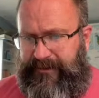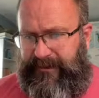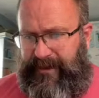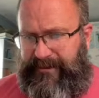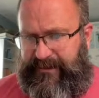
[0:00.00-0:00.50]

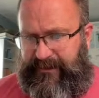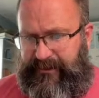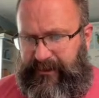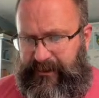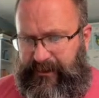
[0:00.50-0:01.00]

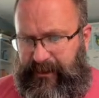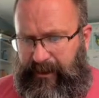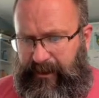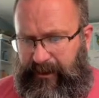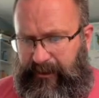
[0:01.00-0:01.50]
lesson,
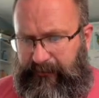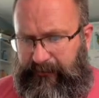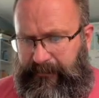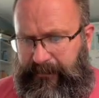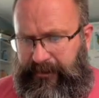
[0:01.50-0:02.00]

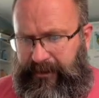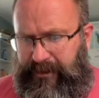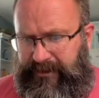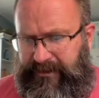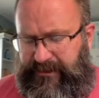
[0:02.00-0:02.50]

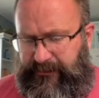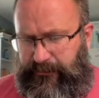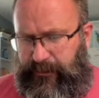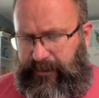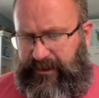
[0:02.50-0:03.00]
this
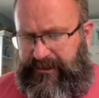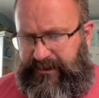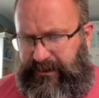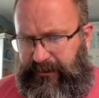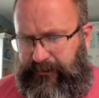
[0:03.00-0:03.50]
was
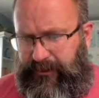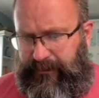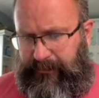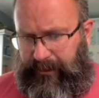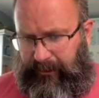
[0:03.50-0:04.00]

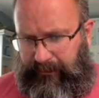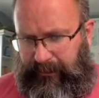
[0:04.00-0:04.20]
eluding me. The